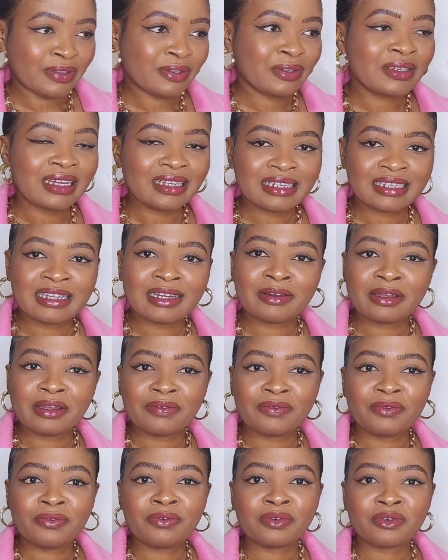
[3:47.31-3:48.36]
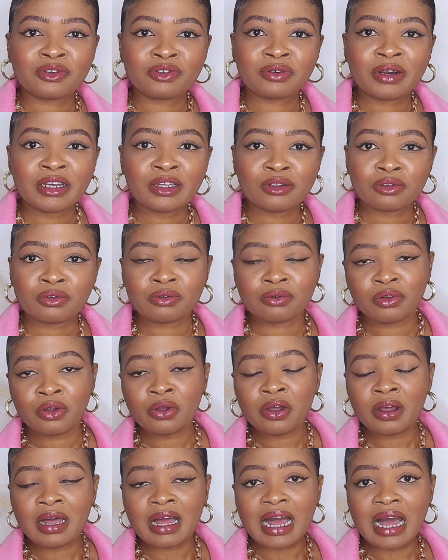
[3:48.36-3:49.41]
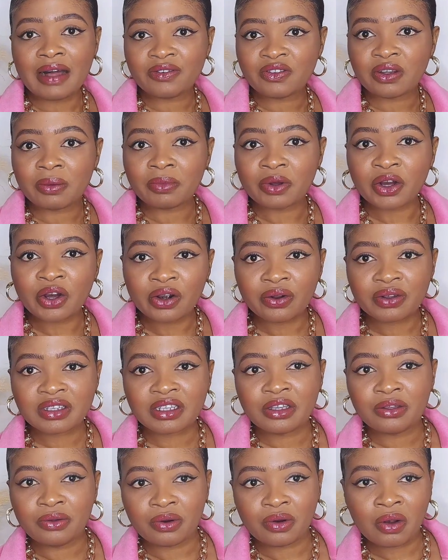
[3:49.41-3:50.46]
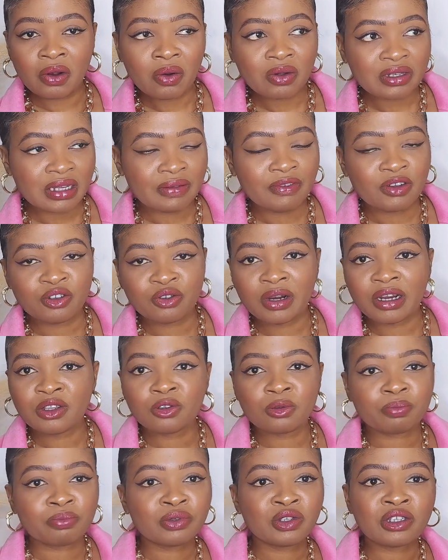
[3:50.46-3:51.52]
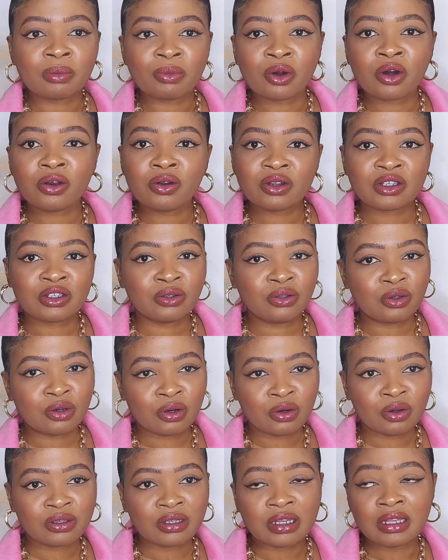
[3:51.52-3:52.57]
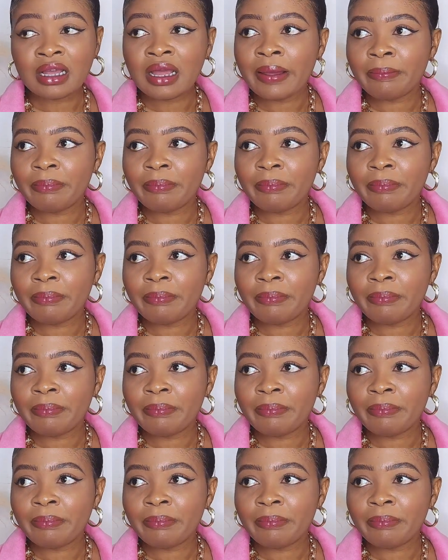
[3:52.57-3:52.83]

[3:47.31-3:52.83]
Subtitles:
So that is how, if you're trying to have some colors in your closet, you're trying to put some colors in your closet,